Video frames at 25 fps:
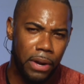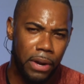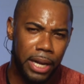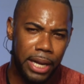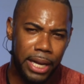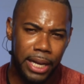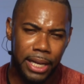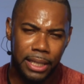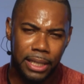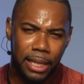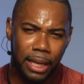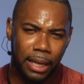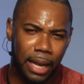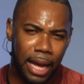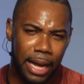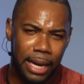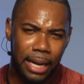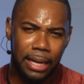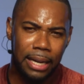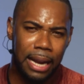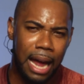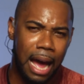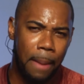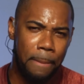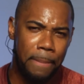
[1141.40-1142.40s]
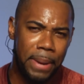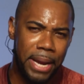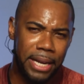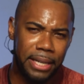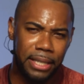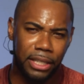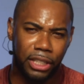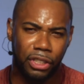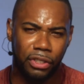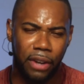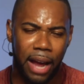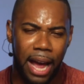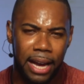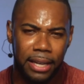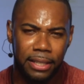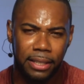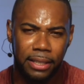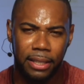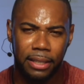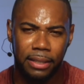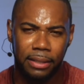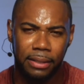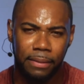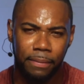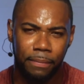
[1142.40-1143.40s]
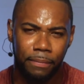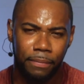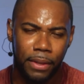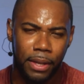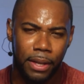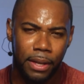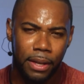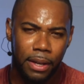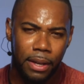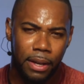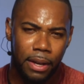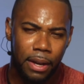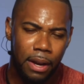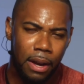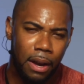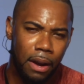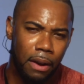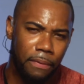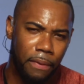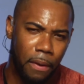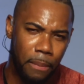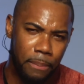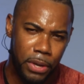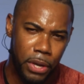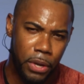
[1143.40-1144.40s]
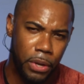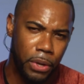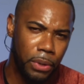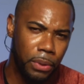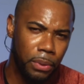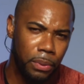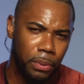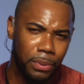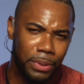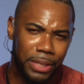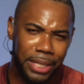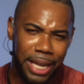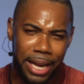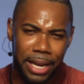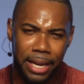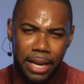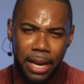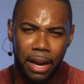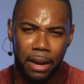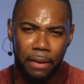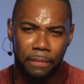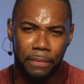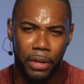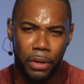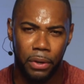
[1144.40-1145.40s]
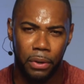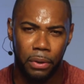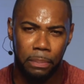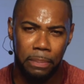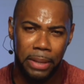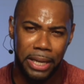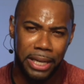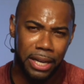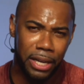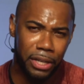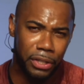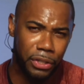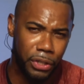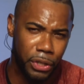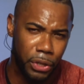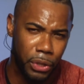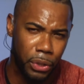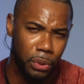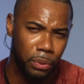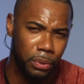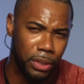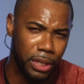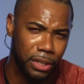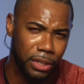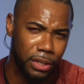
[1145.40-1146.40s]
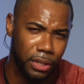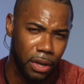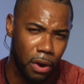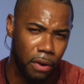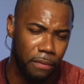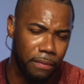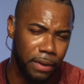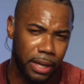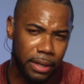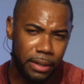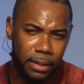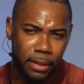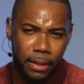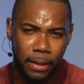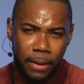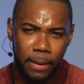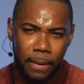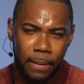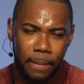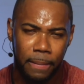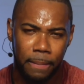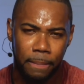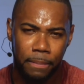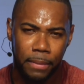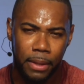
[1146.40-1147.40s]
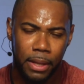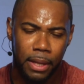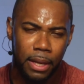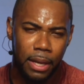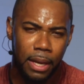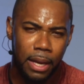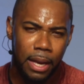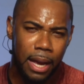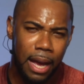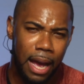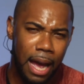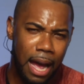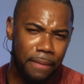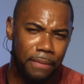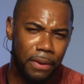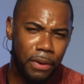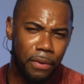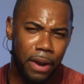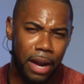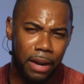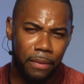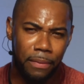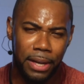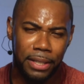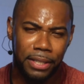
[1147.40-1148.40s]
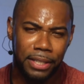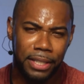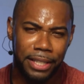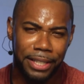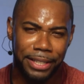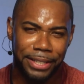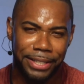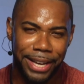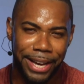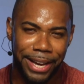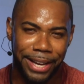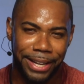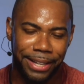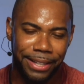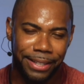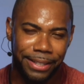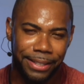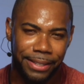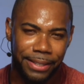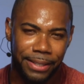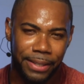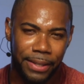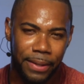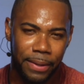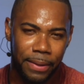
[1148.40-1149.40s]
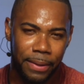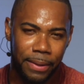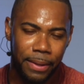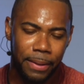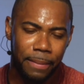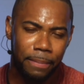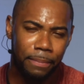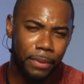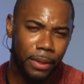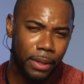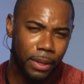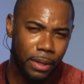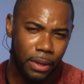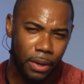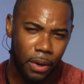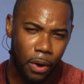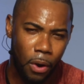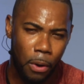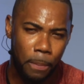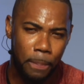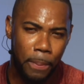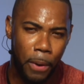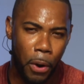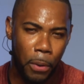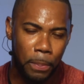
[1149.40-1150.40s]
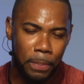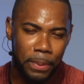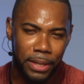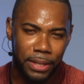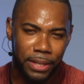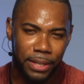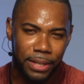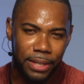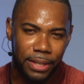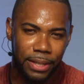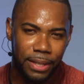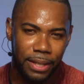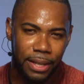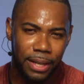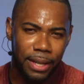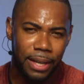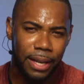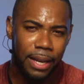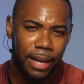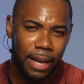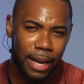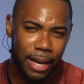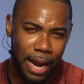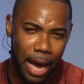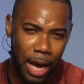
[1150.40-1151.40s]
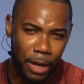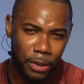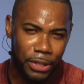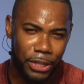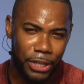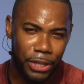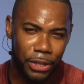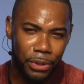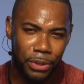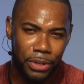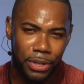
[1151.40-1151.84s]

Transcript: it is, let it not be a distraction from you taking care of you, because you deserve it. Have a great rest of your day on purpose, and I'll see you